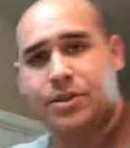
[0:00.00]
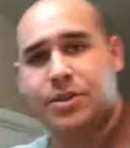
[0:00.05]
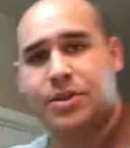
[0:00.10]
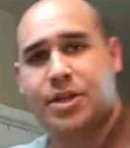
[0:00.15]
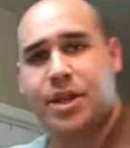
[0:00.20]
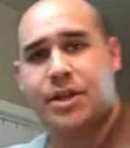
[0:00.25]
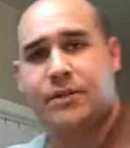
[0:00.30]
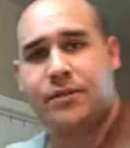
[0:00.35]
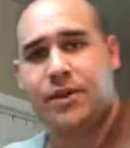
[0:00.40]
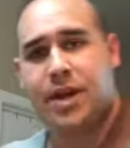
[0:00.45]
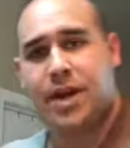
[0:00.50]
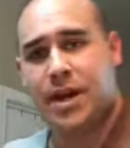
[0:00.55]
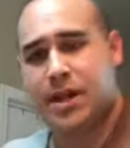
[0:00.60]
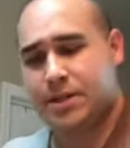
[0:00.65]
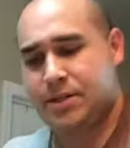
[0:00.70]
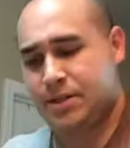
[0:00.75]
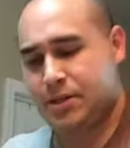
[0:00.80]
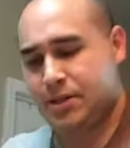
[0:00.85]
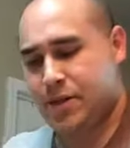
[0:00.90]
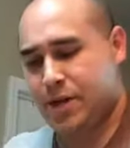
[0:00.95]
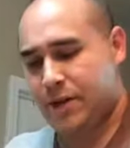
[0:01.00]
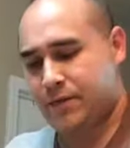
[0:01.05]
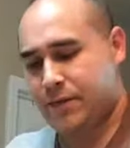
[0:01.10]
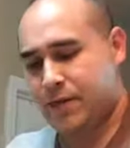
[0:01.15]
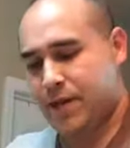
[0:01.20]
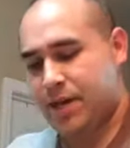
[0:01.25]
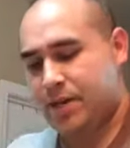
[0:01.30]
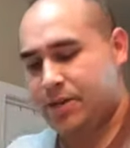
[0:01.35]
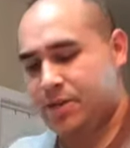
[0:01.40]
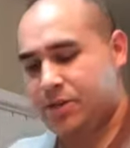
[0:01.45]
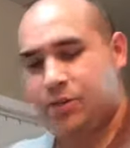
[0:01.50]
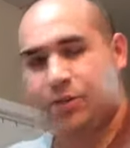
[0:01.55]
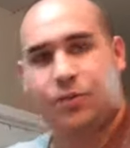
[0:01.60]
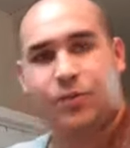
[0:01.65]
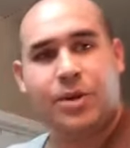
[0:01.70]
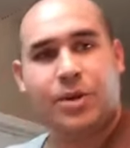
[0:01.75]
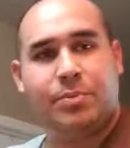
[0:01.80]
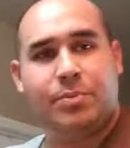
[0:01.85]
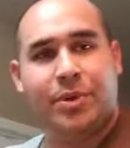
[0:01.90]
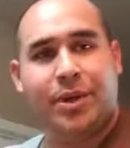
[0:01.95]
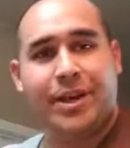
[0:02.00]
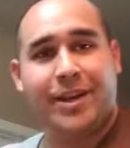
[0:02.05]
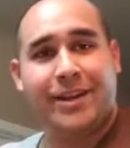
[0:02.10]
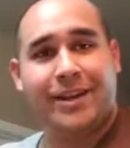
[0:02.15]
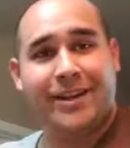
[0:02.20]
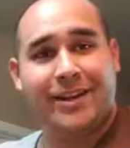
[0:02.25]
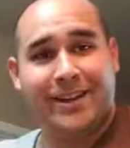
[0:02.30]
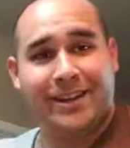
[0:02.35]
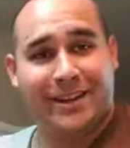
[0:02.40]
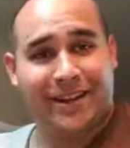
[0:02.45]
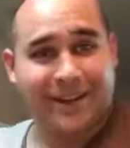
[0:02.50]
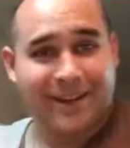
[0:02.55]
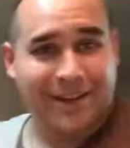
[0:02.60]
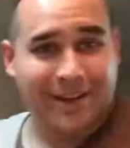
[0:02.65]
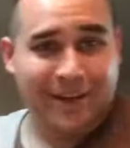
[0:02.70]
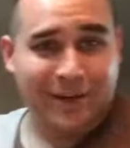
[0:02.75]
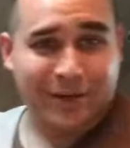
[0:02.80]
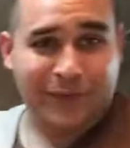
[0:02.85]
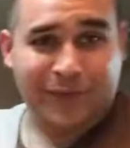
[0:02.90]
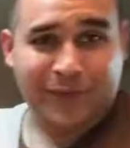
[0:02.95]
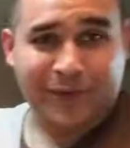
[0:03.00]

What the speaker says: the shave, guys. You're going to have to catch it on replay if